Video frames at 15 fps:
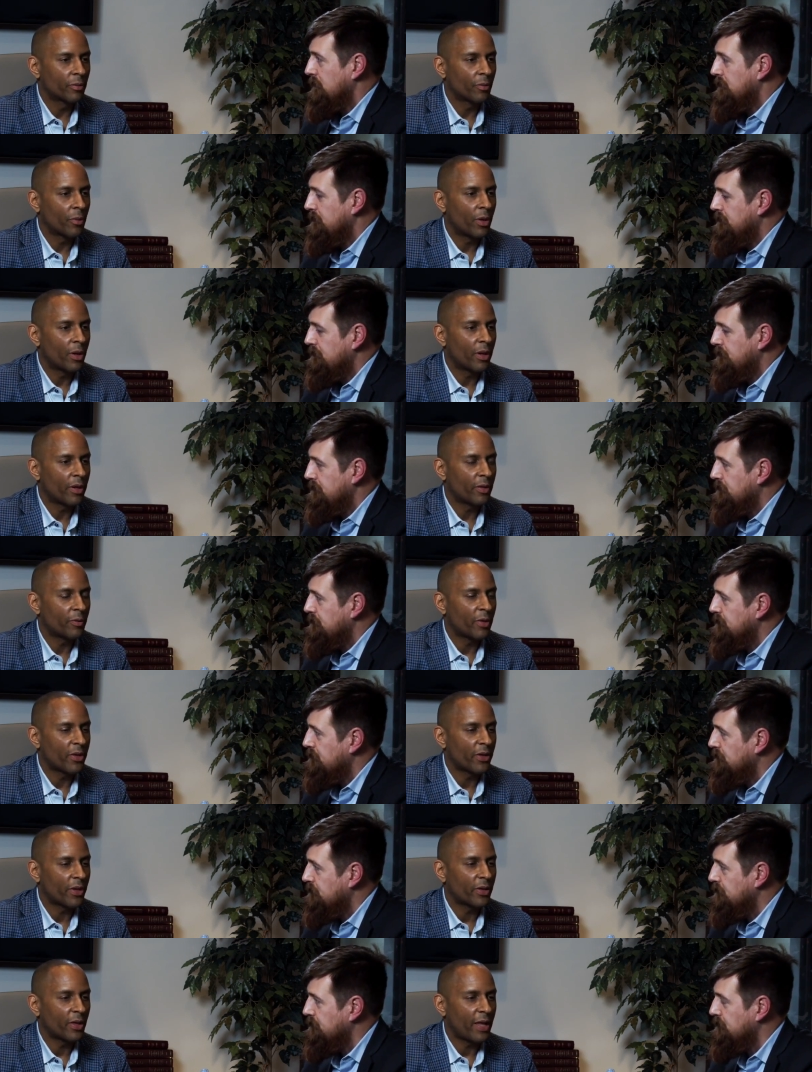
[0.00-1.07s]
Speaker 1: Um, I
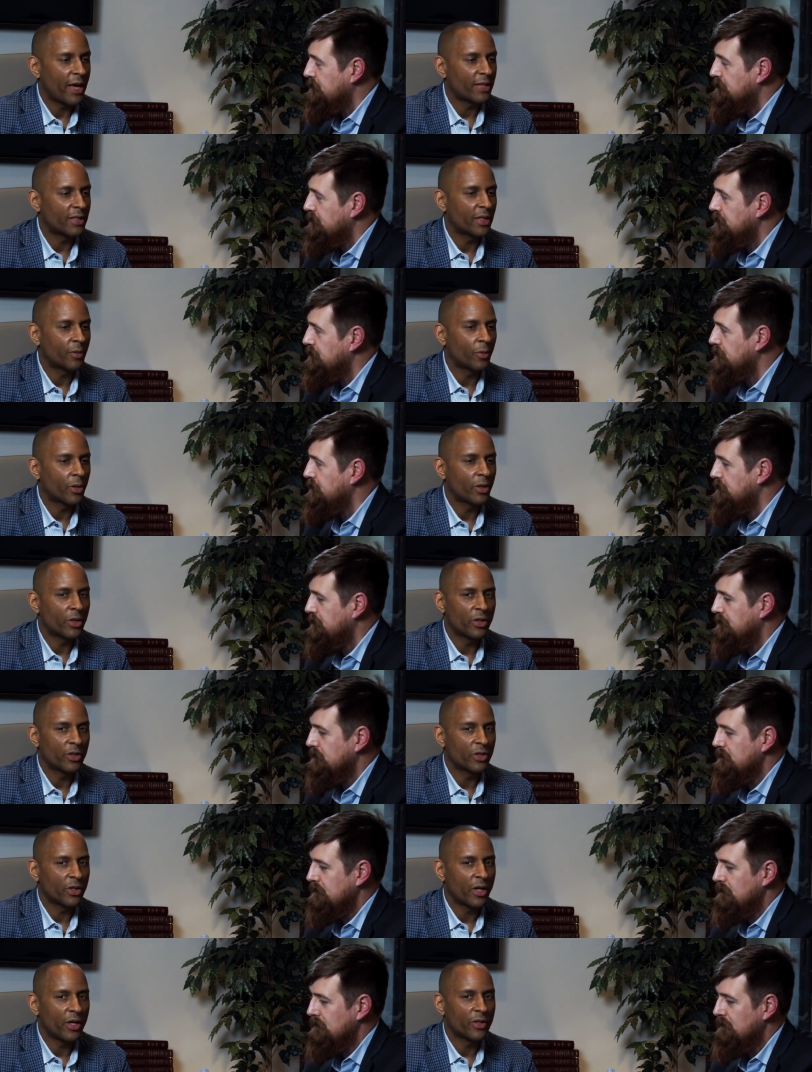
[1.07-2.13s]
think the last thing we're going to
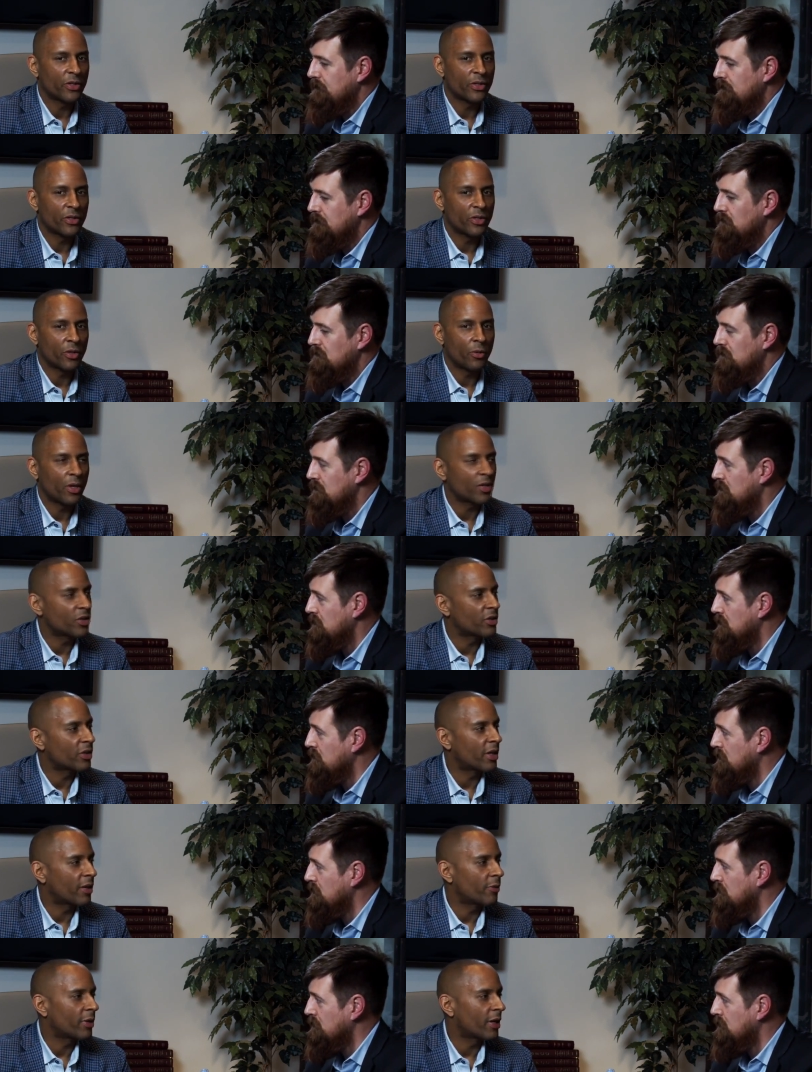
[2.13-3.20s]
discuss is a question
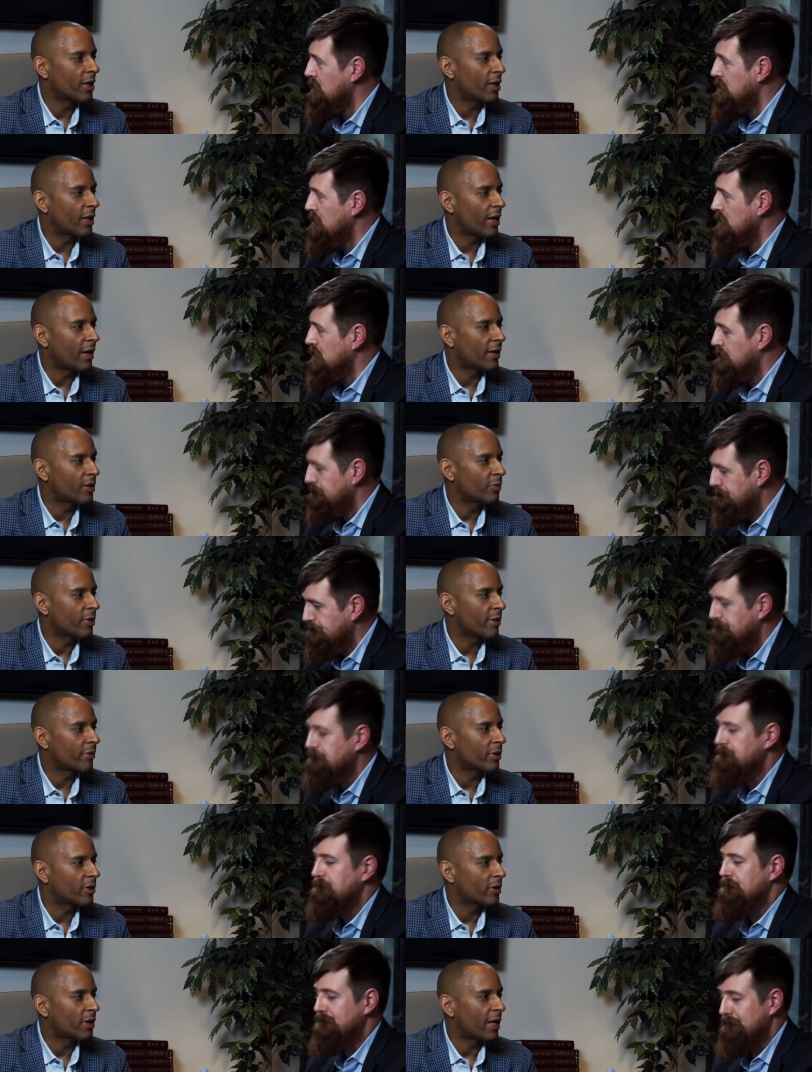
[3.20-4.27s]
that we get a lot. You
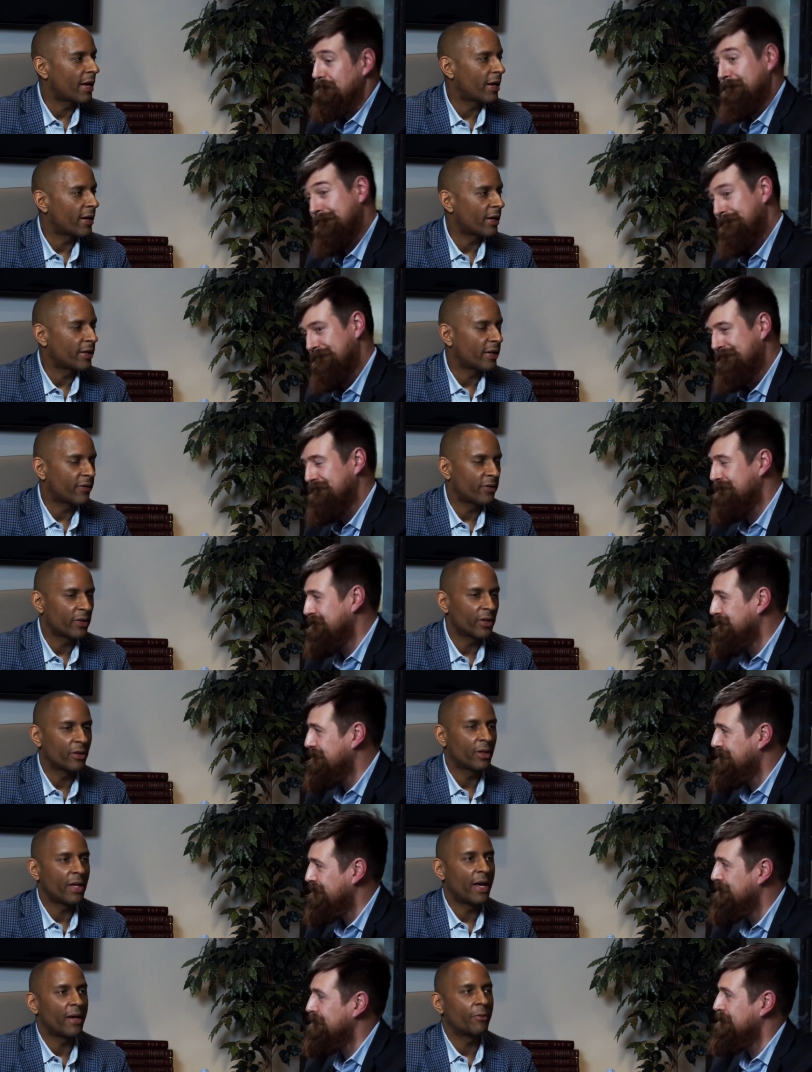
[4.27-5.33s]
probably hear a lot. I definitely
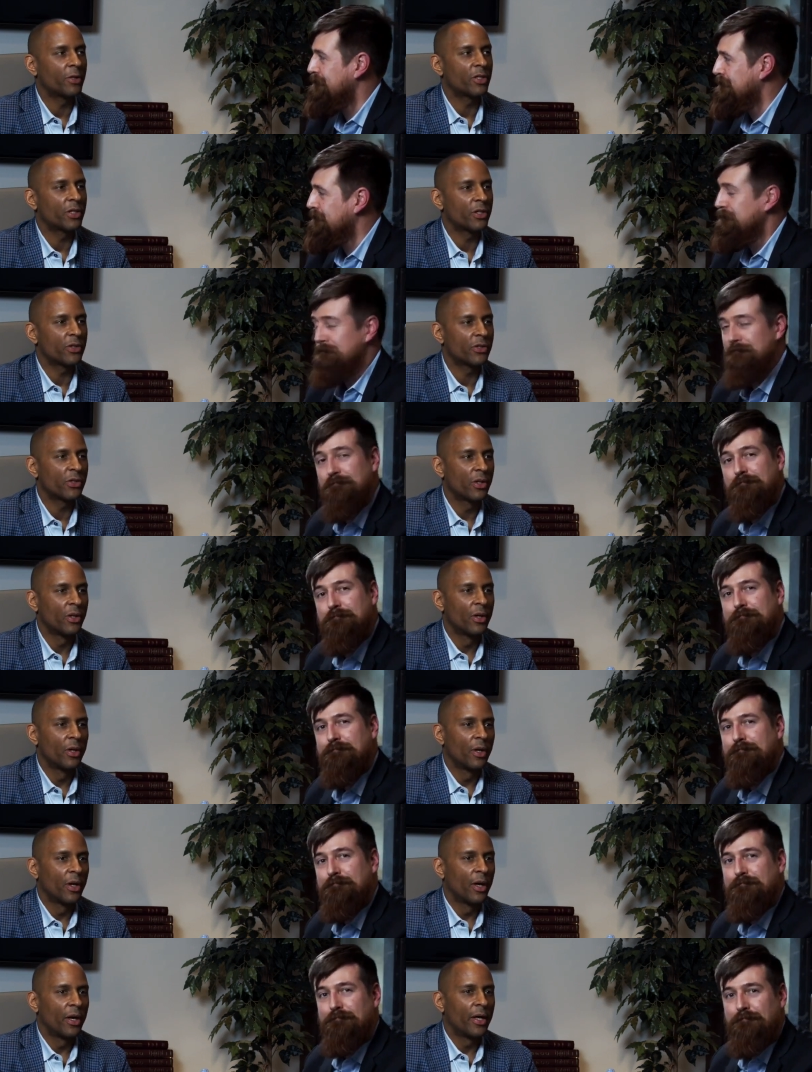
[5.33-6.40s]
hear a lot, which is
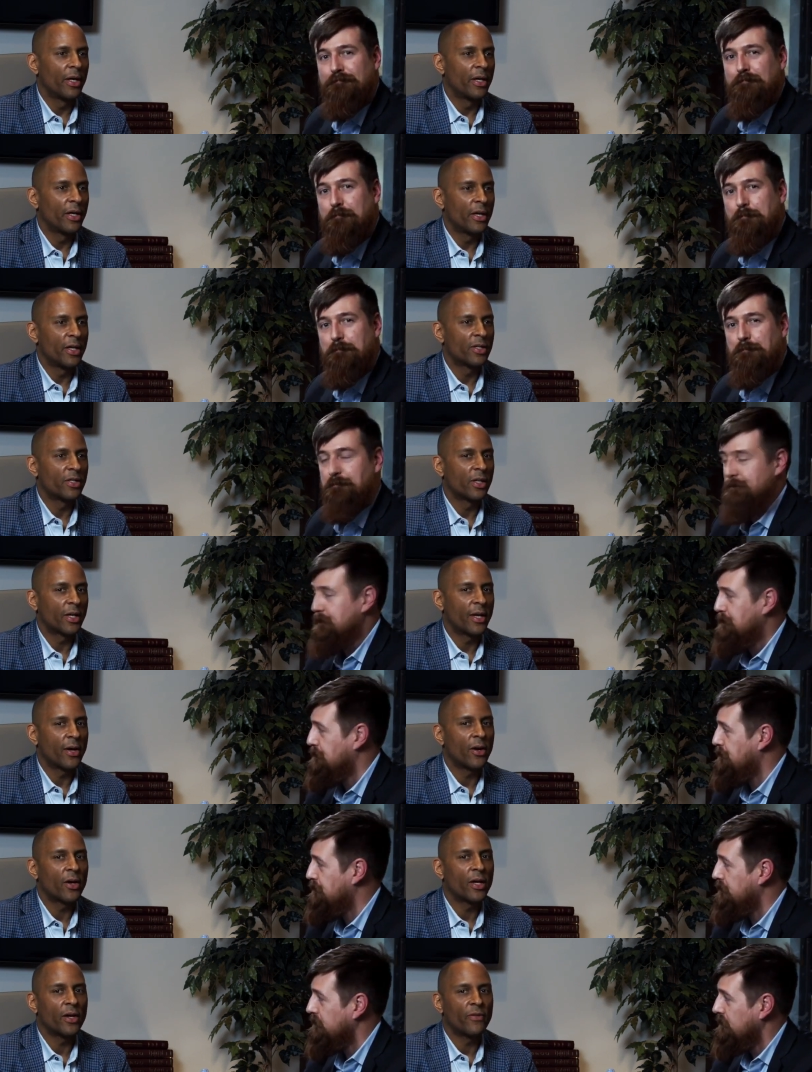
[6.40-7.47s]
is the
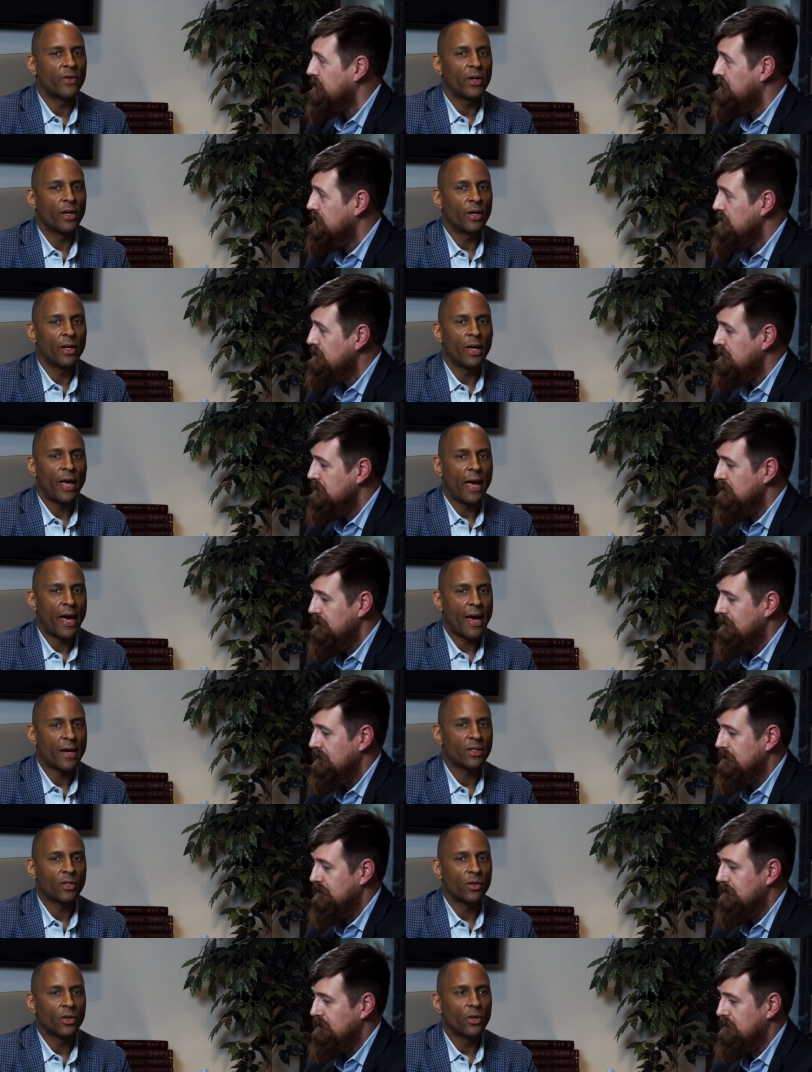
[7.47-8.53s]
Caregiving
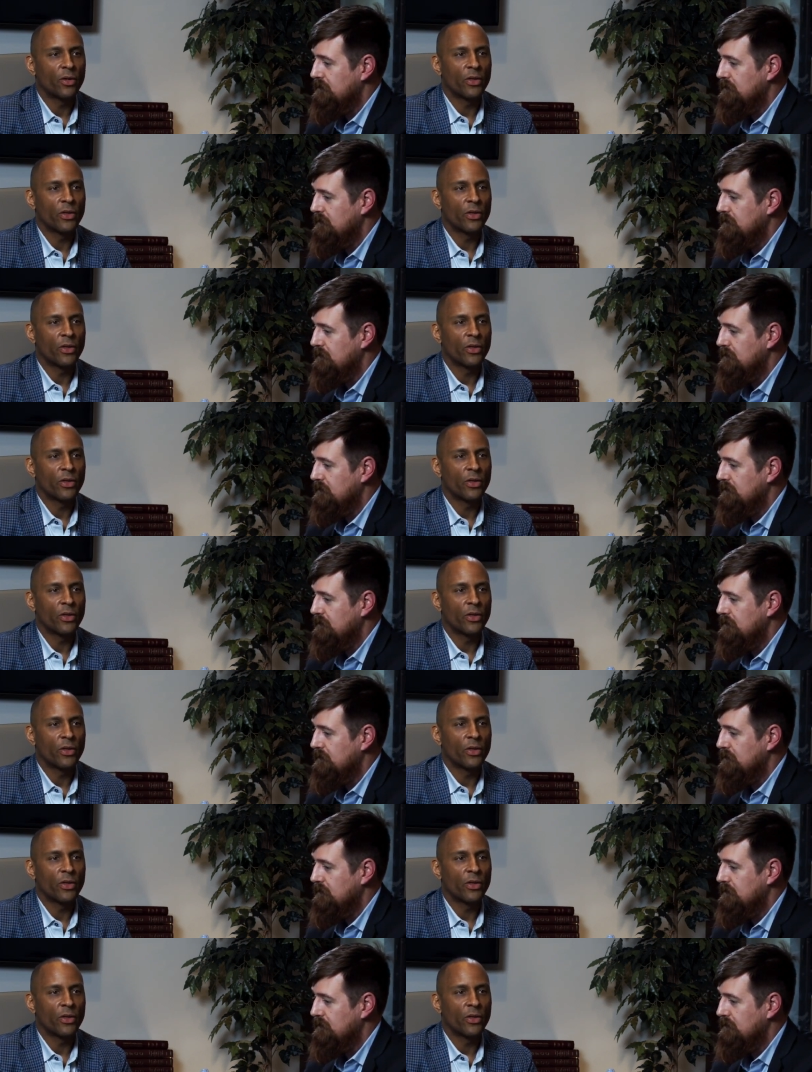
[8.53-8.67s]
Act or